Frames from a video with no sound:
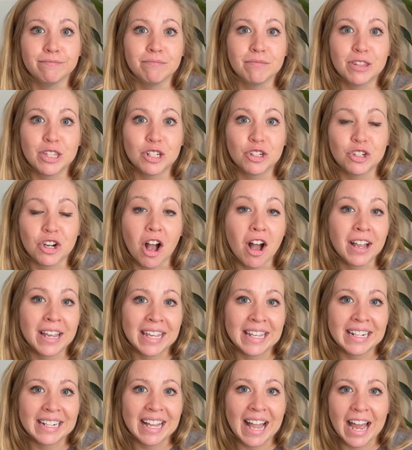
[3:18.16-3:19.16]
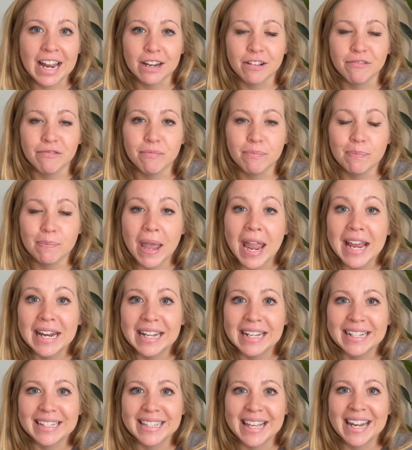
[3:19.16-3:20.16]
the shock and kind of
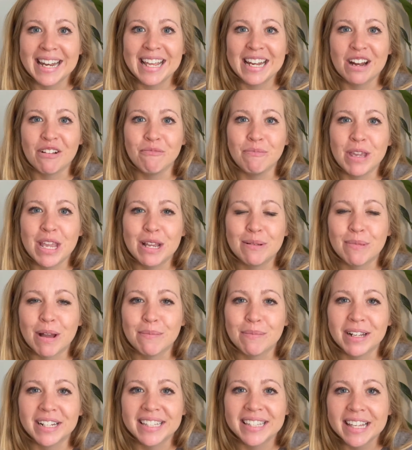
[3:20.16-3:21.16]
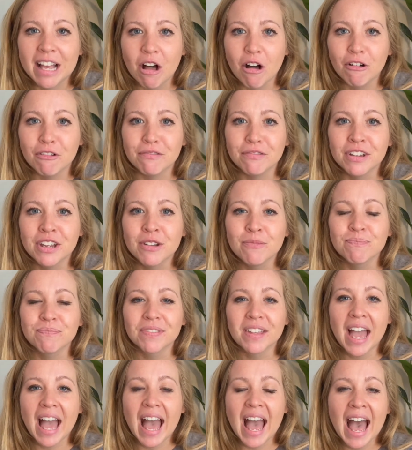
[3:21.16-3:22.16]
panic set in of being by myself,
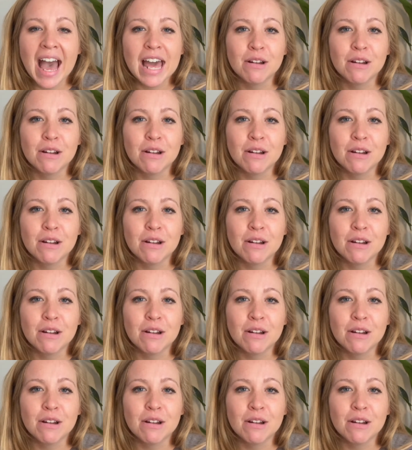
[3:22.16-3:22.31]
I had a